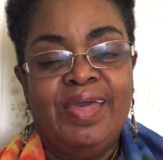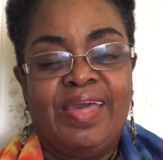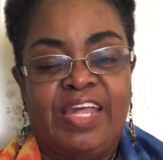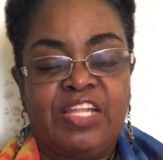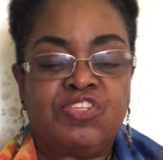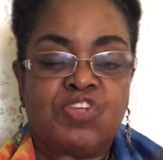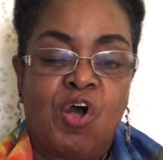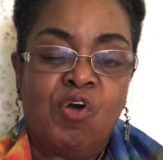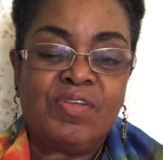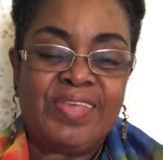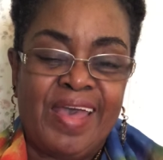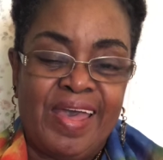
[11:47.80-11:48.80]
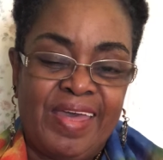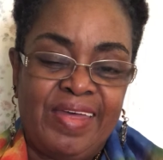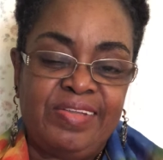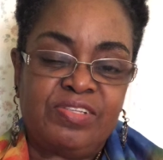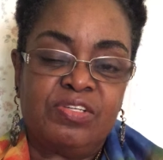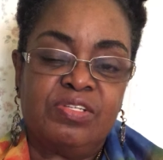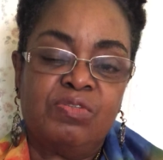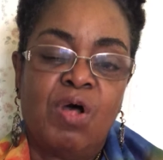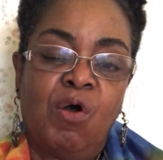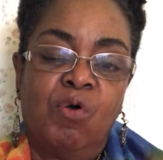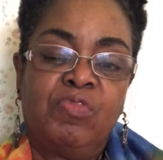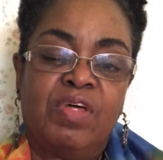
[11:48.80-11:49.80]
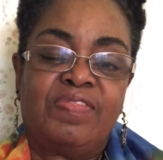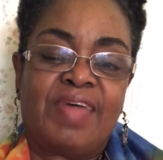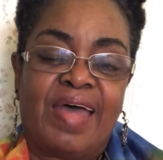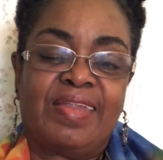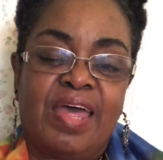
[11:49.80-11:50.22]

It's okay to know that that,